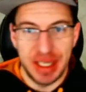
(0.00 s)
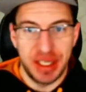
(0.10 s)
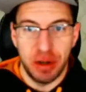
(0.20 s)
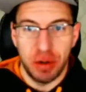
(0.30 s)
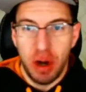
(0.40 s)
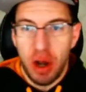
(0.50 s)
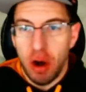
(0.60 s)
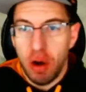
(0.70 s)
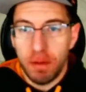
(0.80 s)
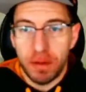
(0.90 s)
So
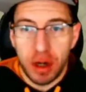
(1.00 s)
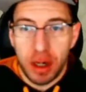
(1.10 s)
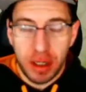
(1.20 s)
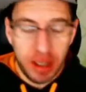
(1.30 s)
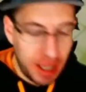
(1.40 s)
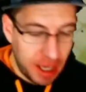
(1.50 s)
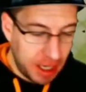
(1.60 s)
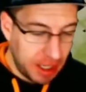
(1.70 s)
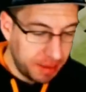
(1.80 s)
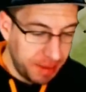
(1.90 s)
overall,
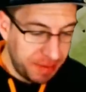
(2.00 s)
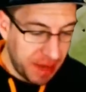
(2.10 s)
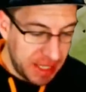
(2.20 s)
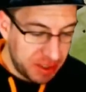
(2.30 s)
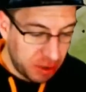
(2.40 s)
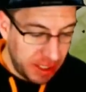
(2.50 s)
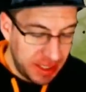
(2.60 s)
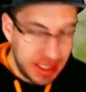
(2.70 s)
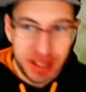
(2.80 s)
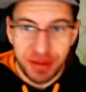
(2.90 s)
if I had to rate
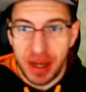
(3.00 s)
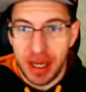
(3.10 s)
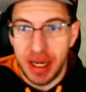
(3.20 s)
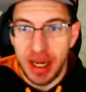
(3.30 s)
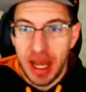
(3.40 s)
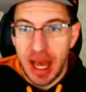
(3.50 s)
this fight,